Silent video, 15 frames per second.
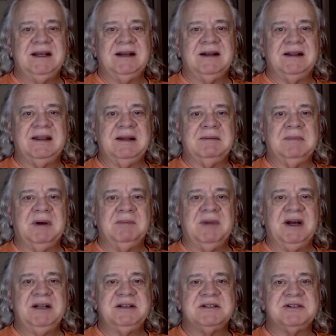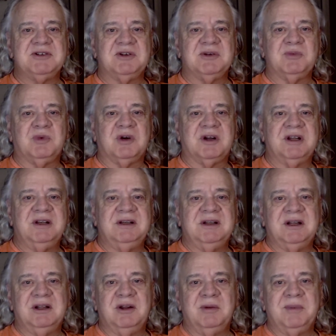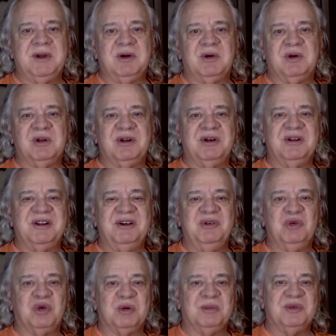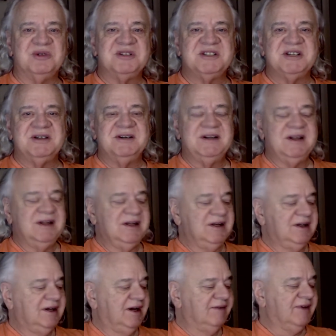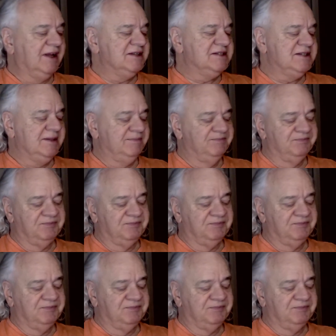and I think my mind just started working a little bit earlier than normal. So I've got some